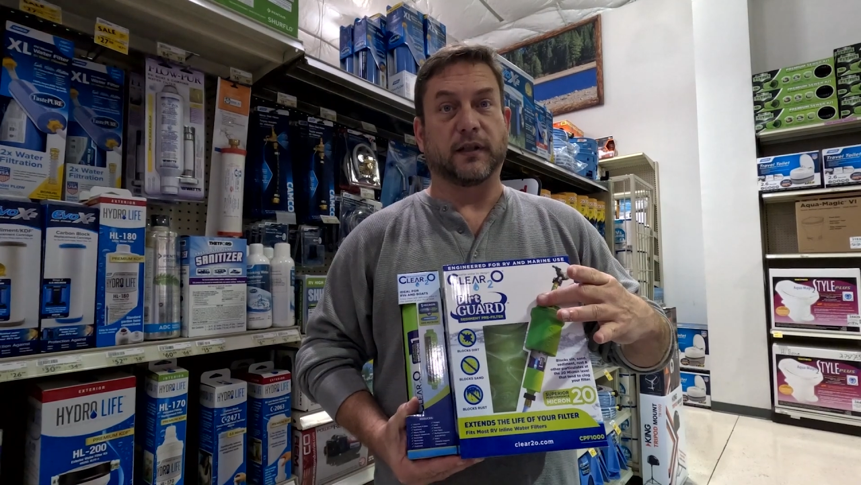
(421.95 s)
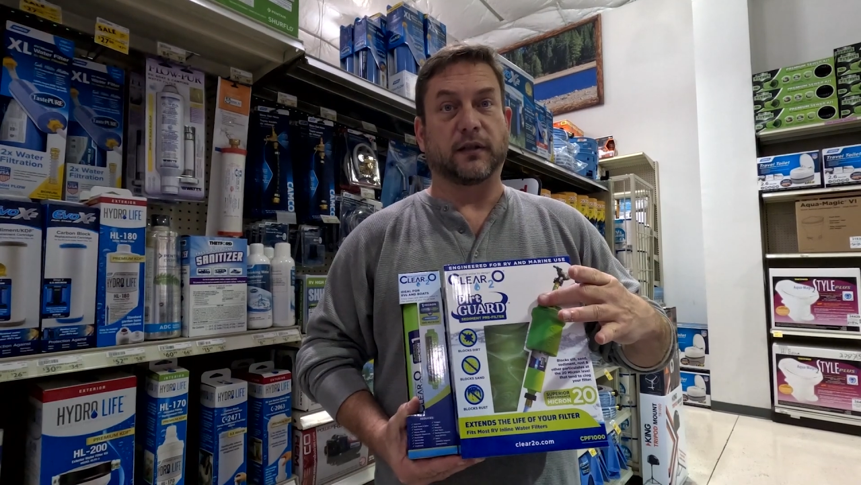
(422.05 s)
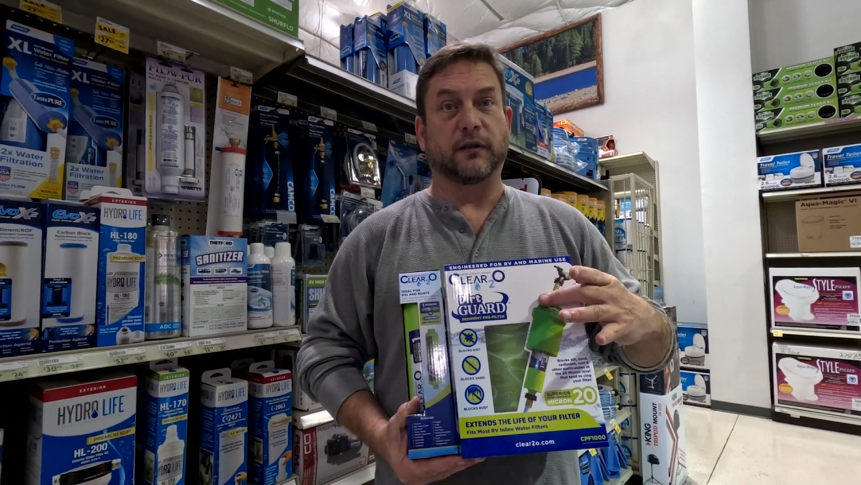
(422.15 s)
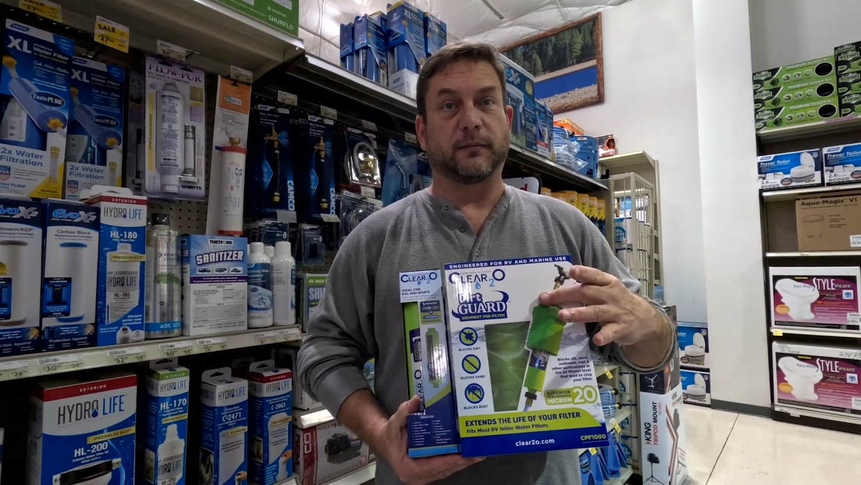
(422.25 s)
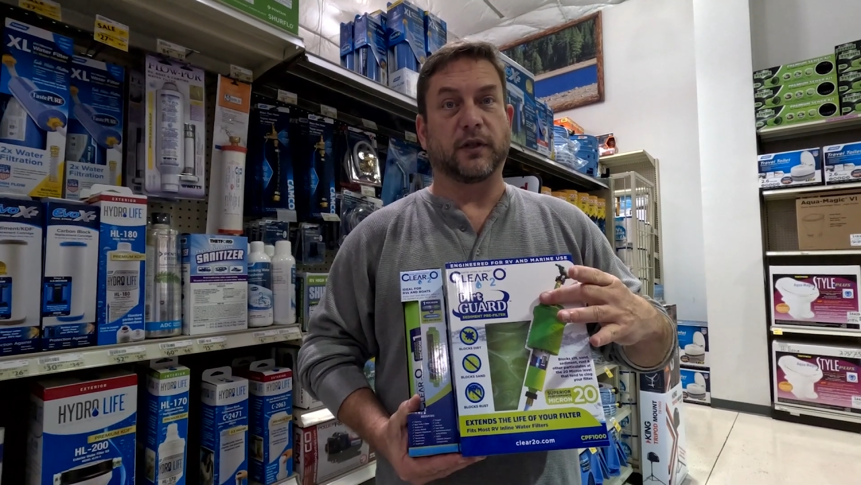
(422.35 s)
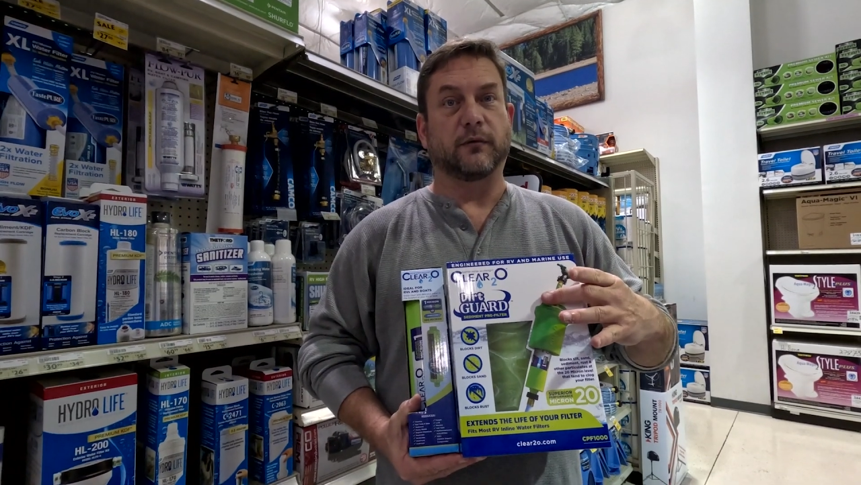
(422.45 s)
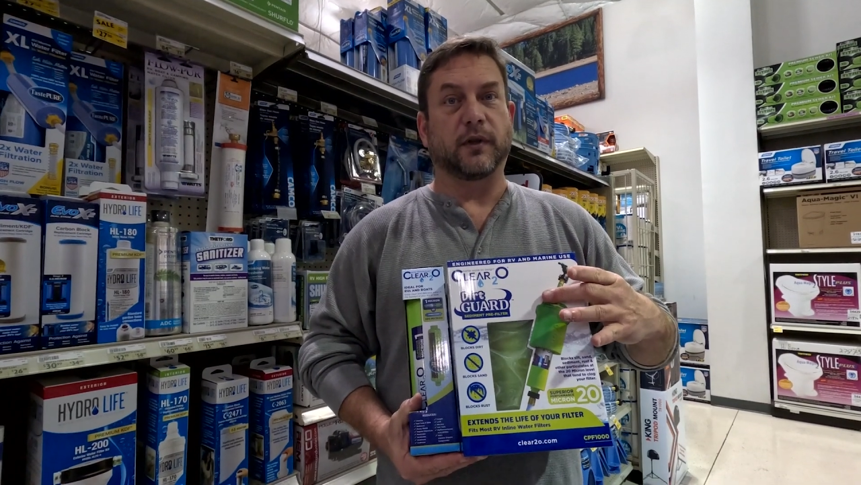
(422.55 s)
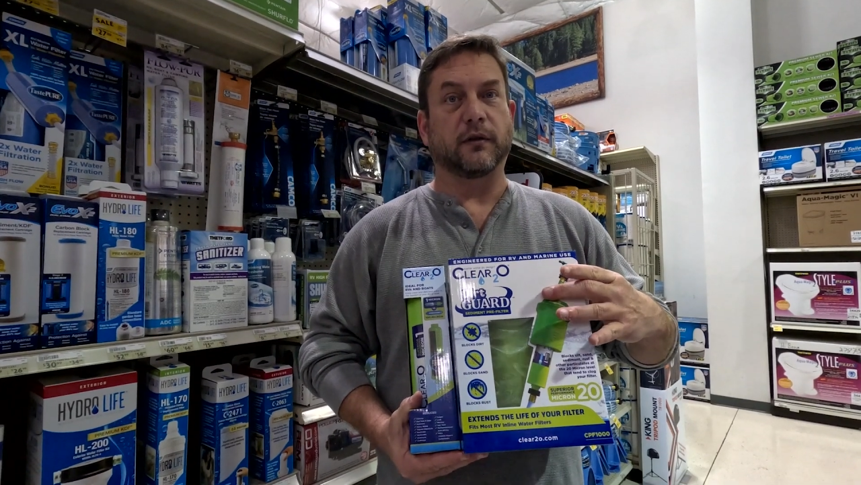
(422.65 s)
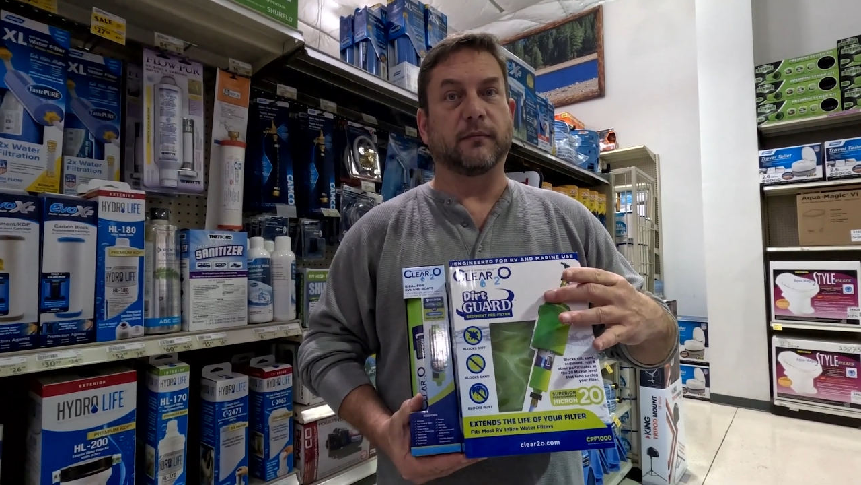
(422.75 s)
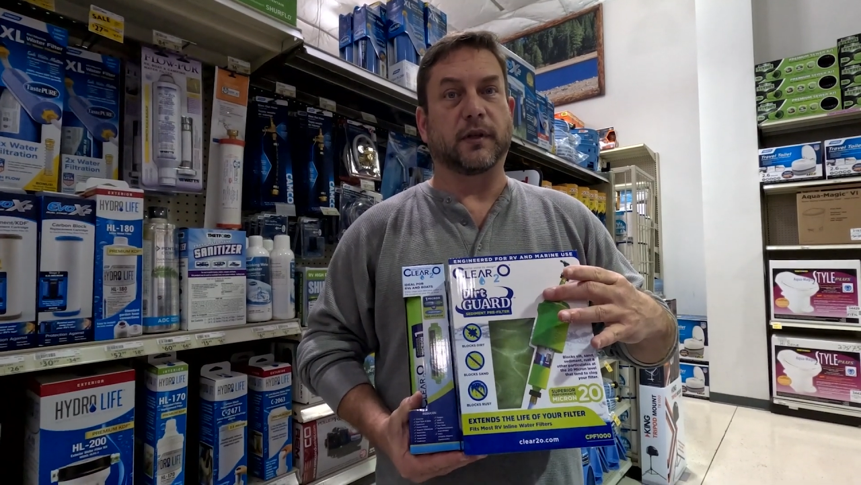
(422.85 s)
this a little bit
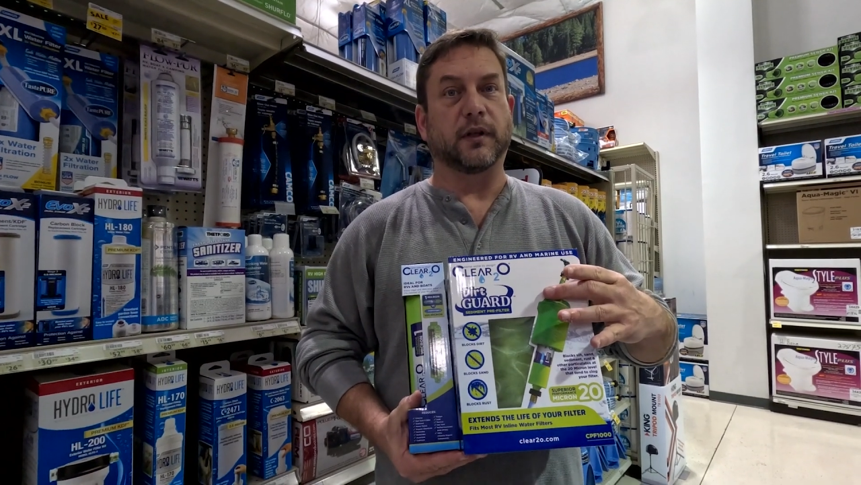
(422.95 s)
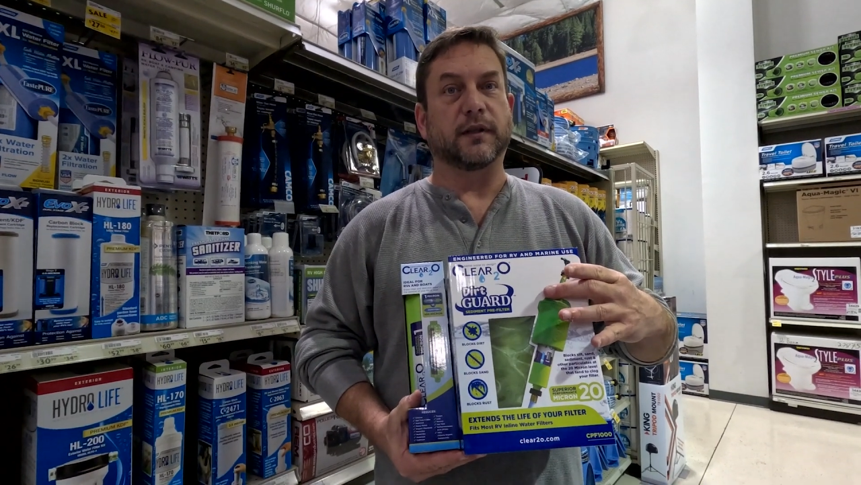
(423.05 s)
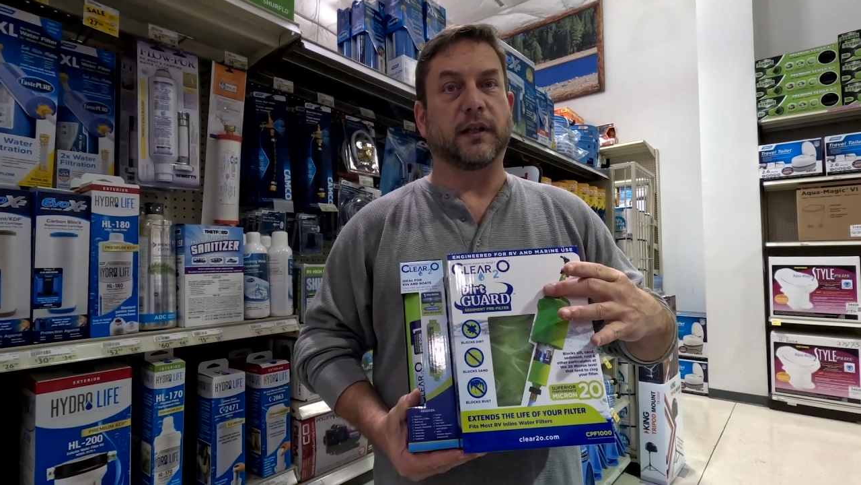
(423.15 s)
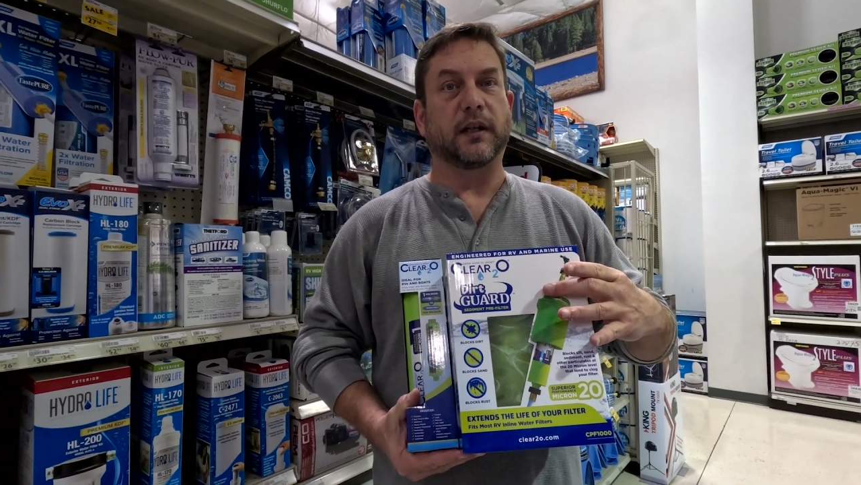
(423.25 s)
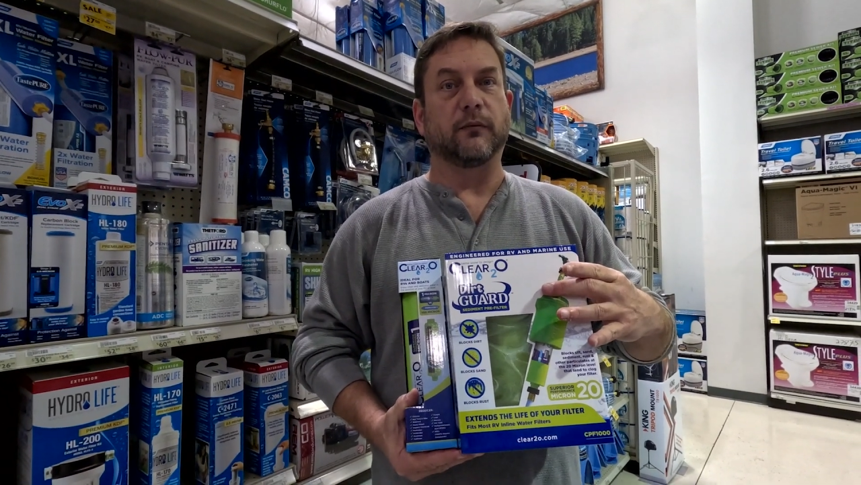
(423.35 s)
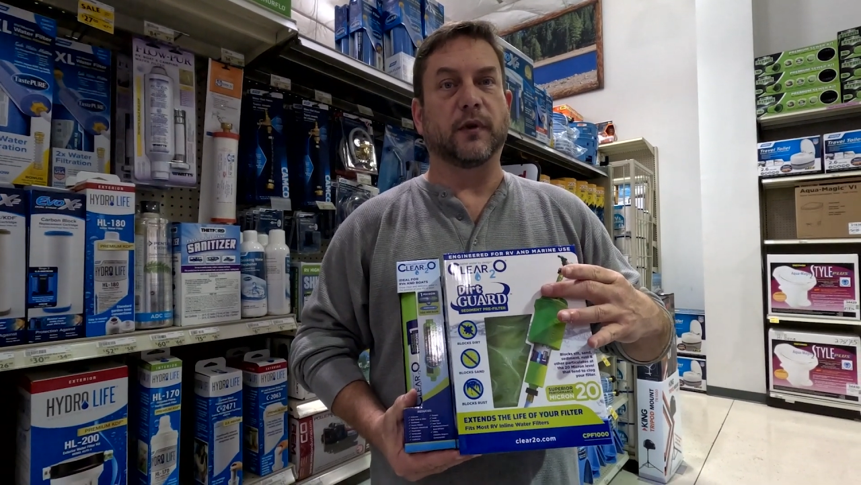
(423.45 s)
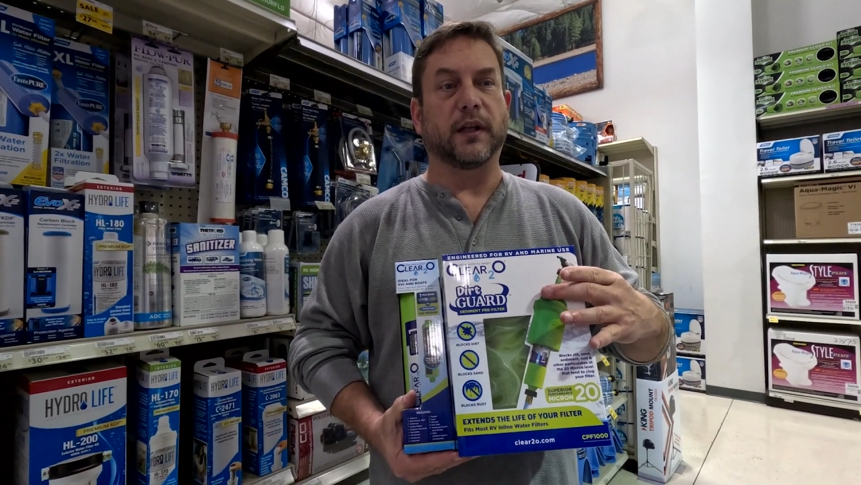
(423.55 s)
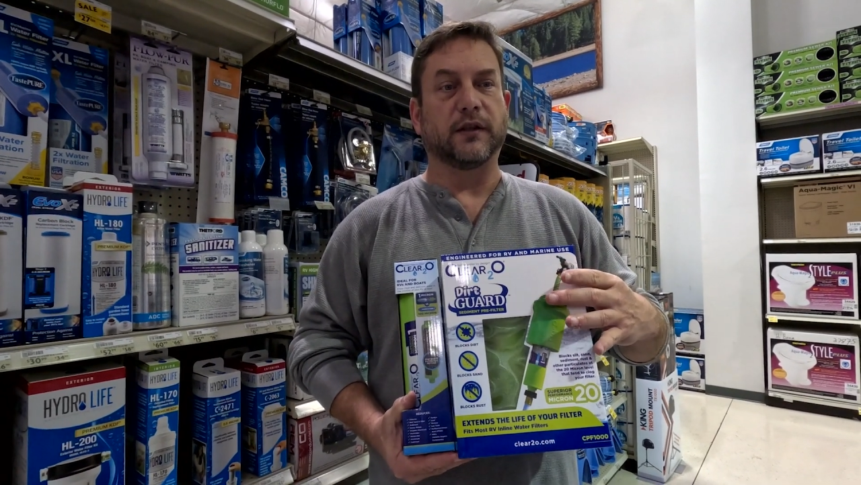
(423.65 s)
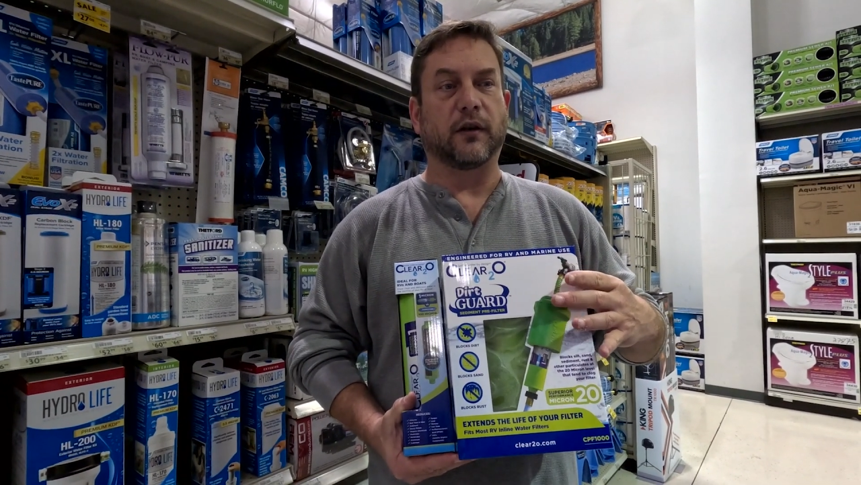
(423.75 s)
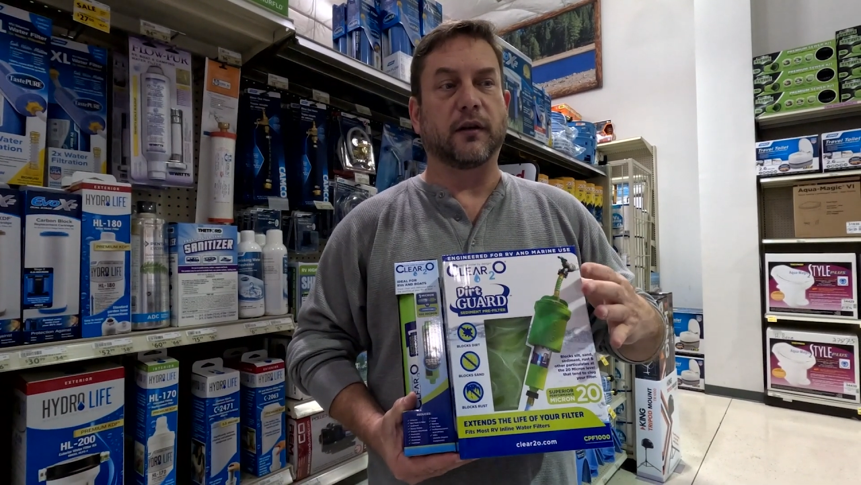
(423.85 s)
quicker because they get
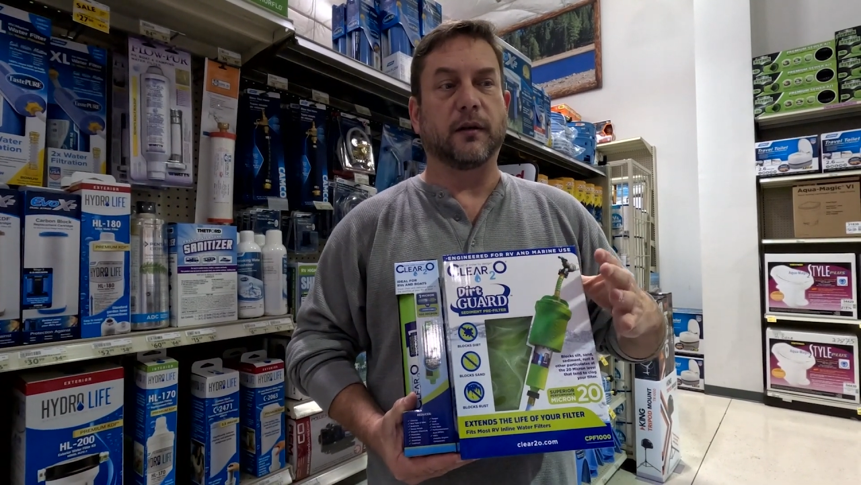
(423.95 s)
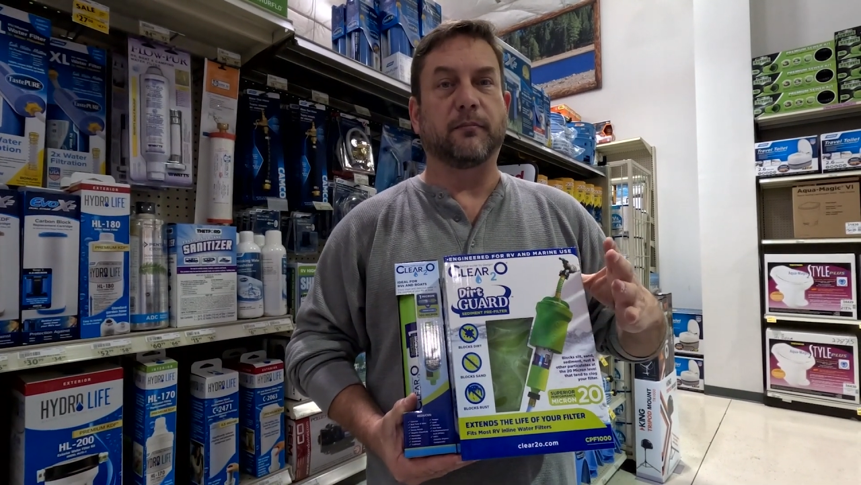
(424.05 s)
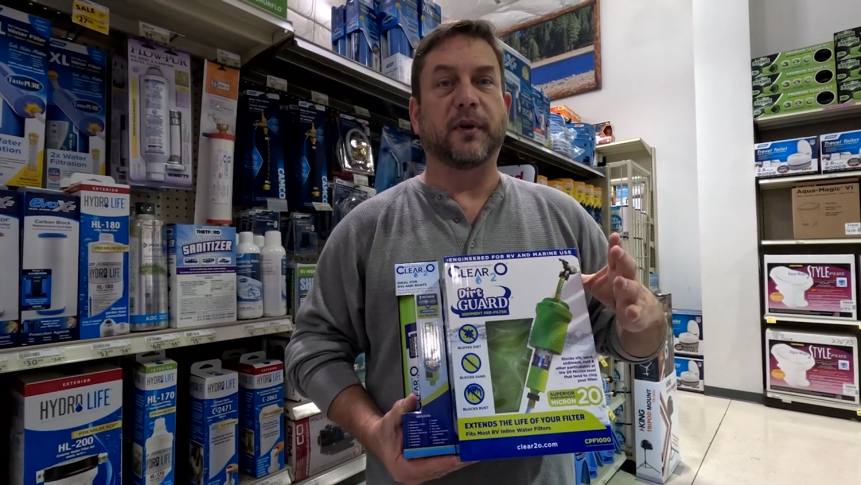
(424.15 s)
really dirty,